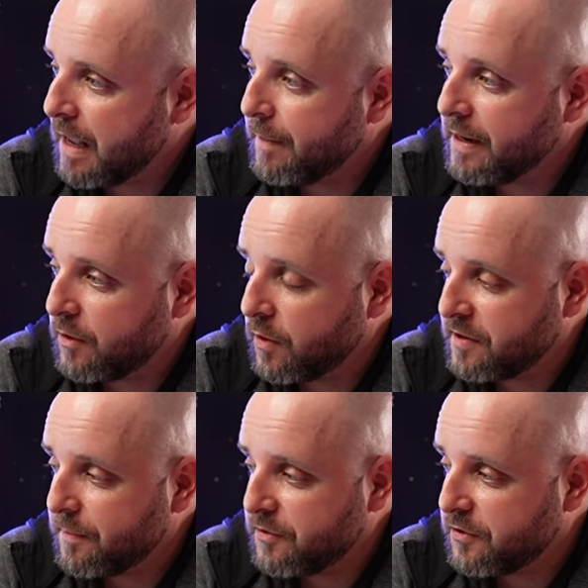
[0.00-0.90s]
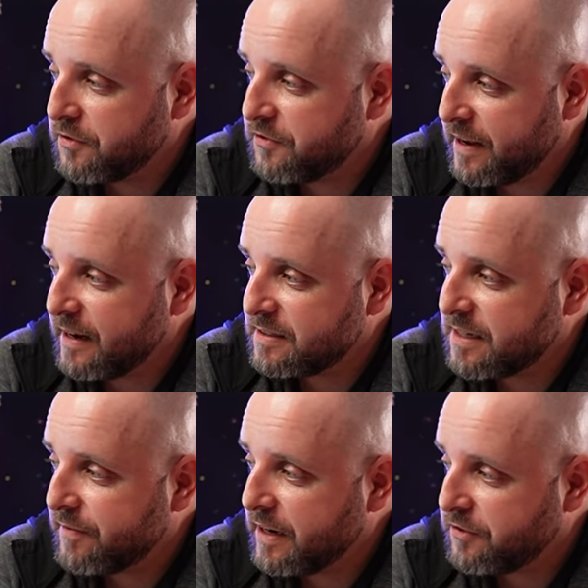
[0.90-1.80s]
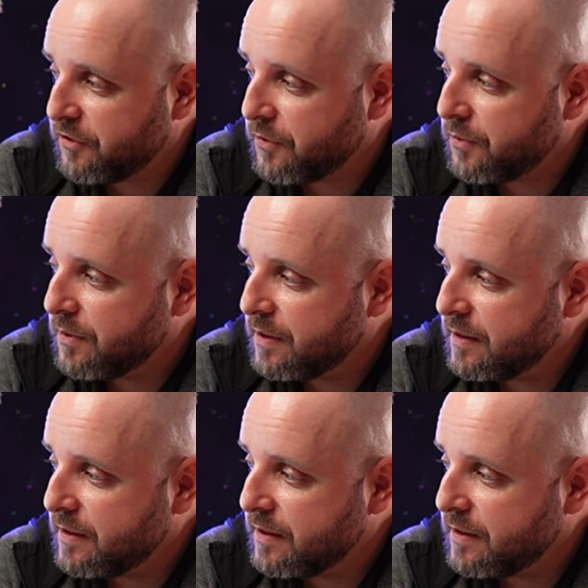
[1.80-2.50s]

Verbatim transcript: I mean, core temperatures are sitting at 72.